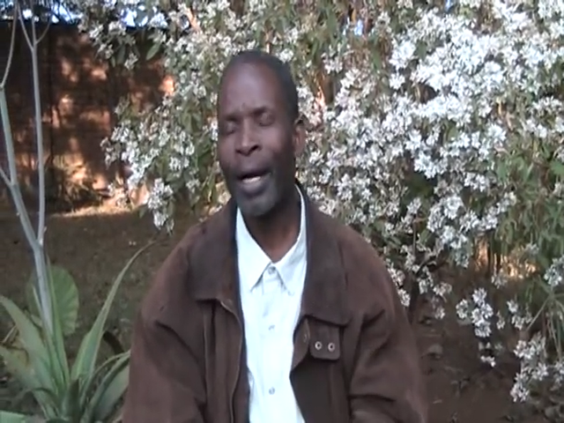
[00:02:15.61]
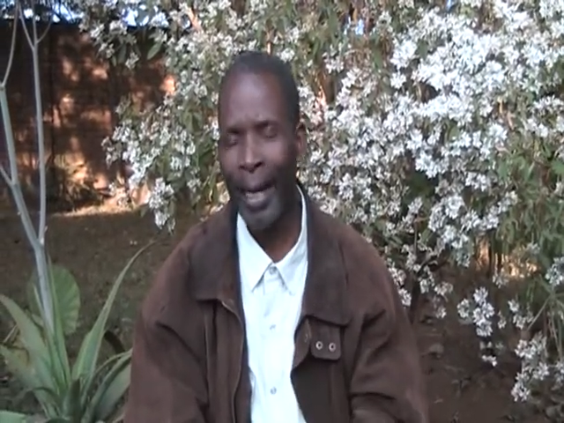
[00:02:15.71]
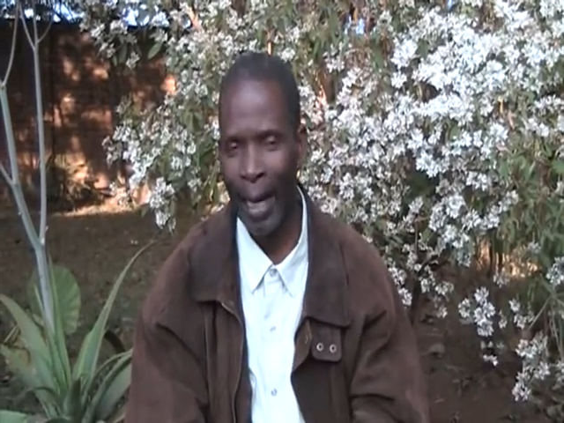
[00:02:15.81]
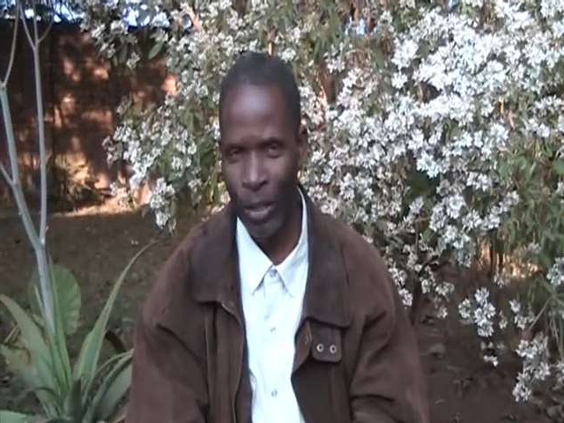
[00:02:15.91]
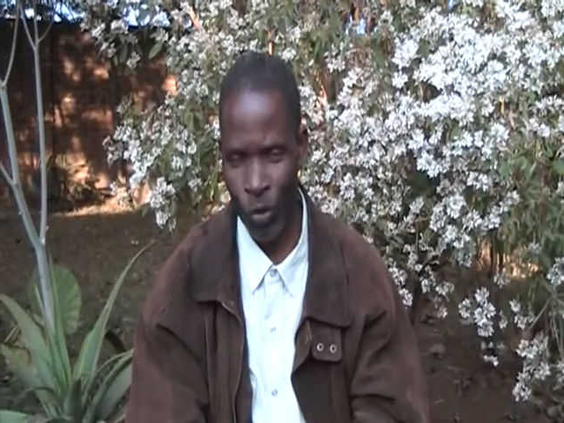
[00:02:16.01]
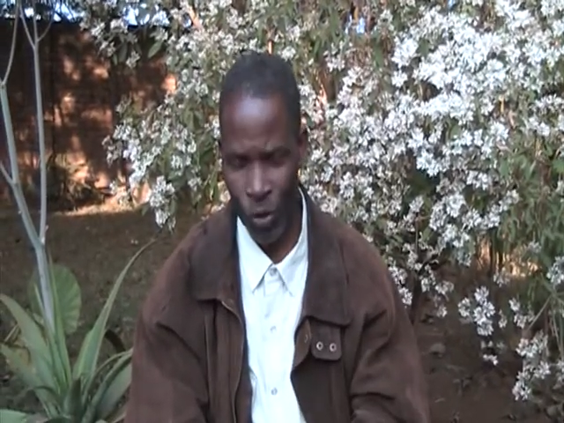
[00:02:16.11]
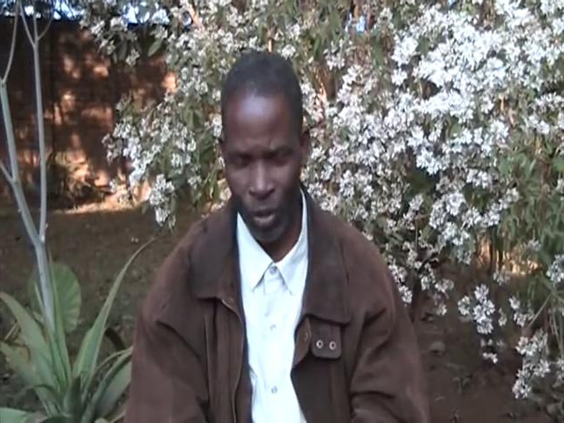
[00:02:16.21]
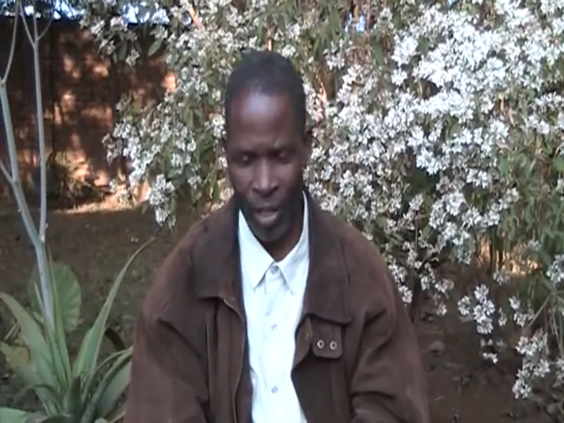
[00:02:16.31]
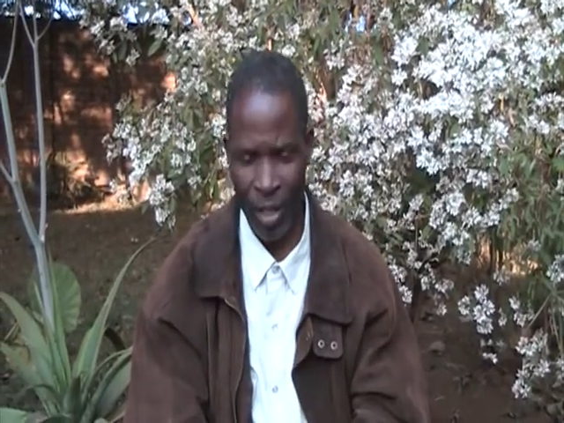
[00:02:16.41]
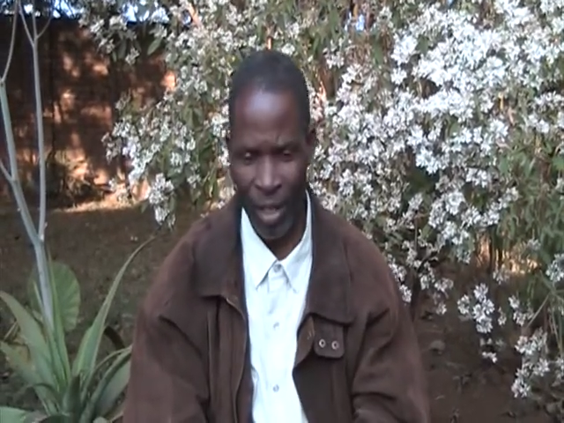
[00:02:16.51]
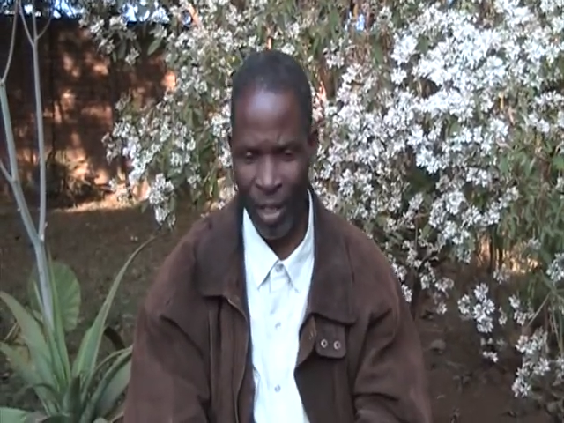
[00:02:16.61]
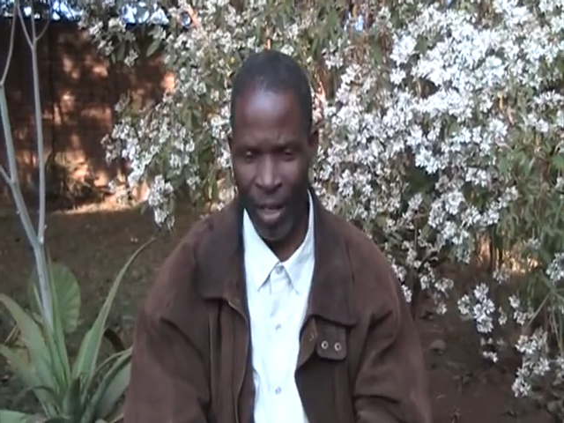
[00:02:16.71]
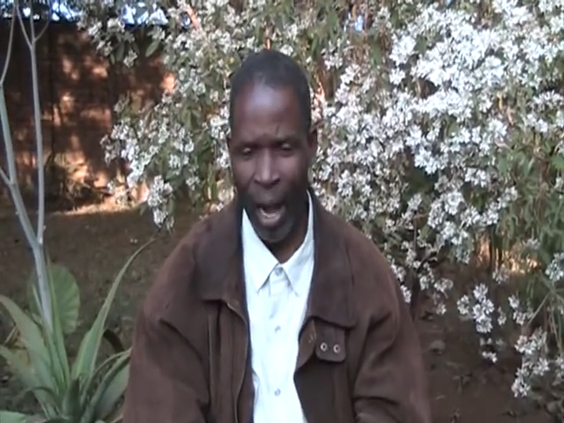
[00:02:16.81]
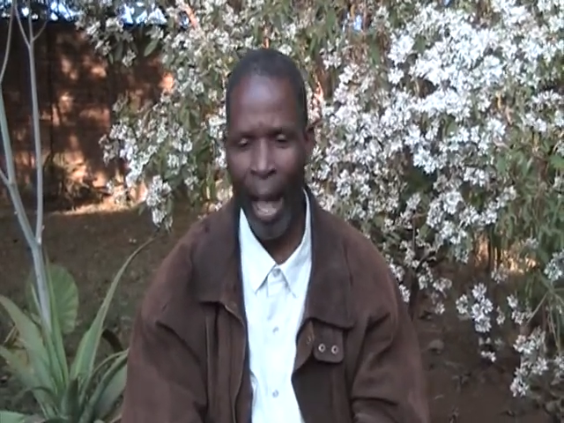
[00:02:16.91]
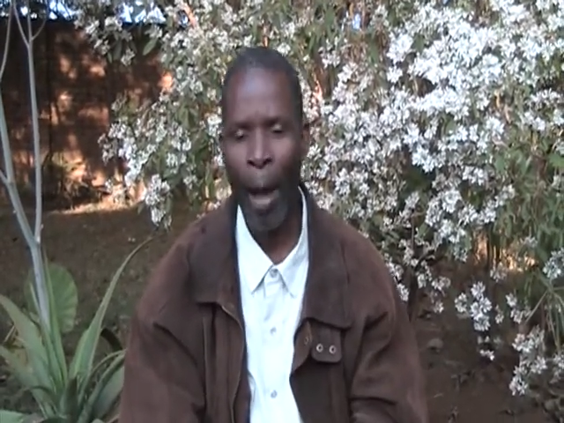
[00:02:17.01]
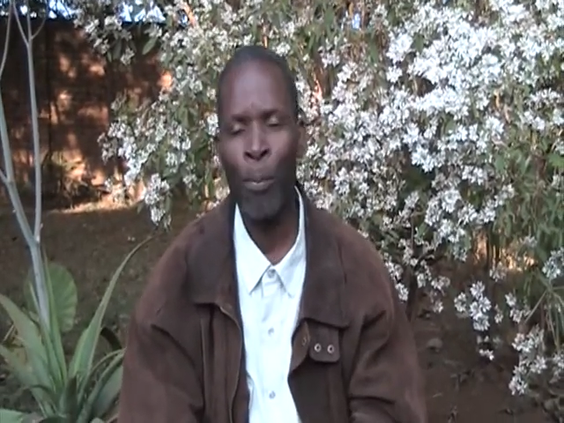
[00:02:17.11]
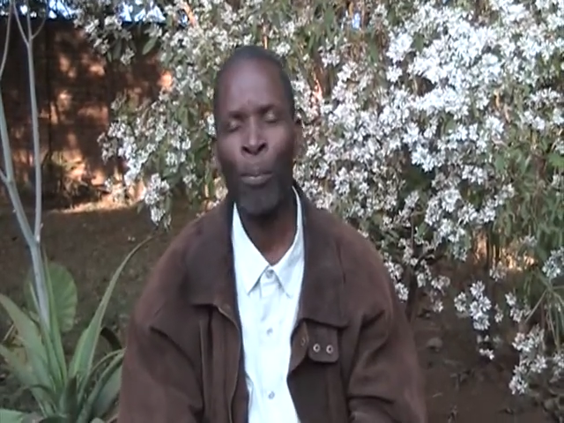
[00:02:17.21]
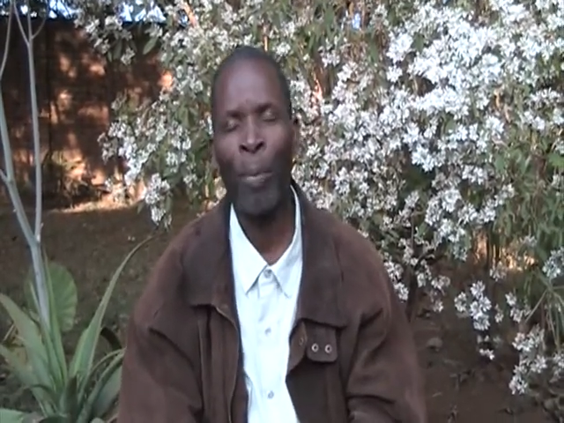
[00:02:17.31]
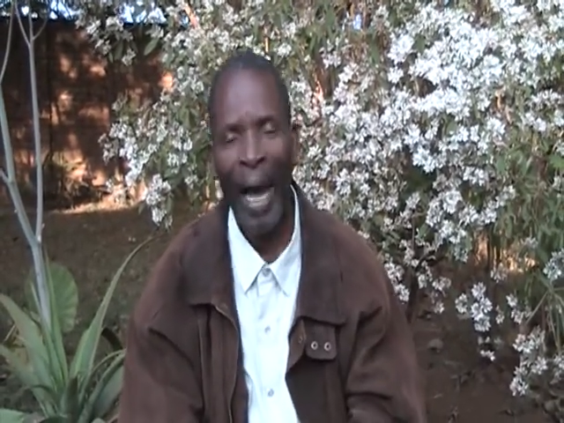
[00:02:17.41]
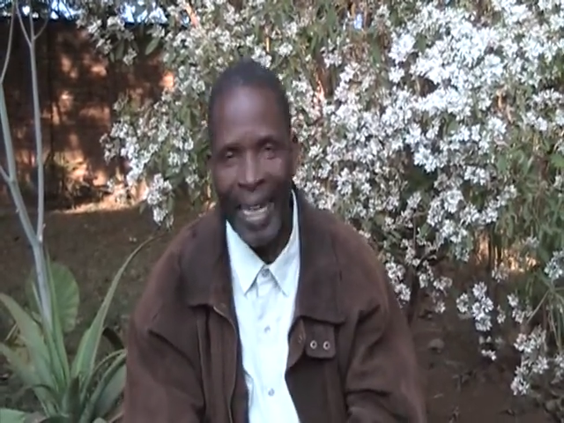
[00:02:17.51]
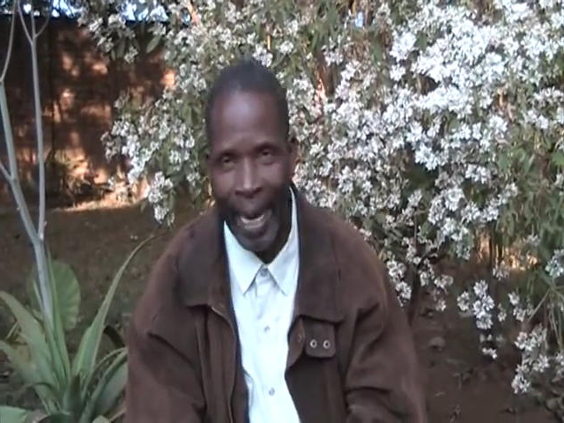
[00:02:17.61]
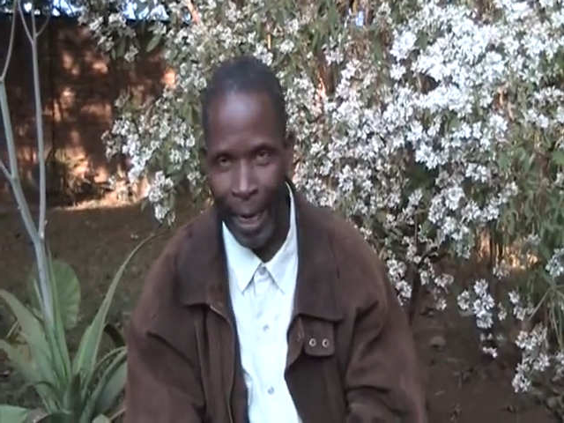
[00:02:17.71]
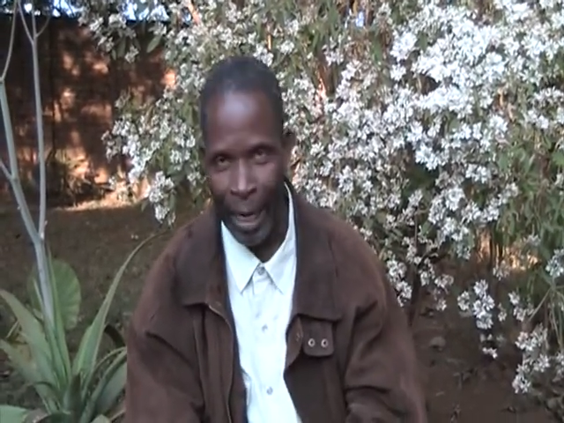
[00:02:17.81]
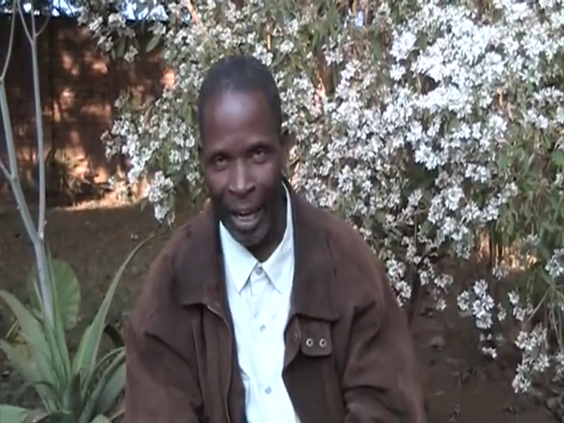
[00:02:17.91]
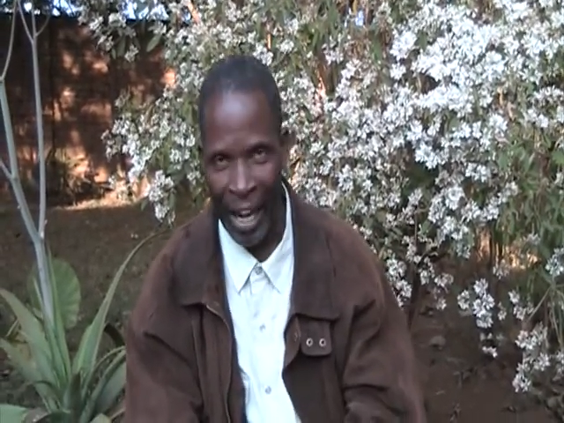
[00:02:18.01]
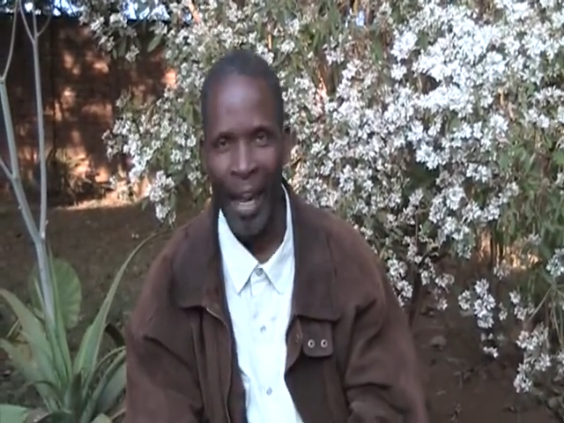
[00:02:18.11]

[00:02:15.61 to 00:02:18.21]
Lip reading: case, I am burdened.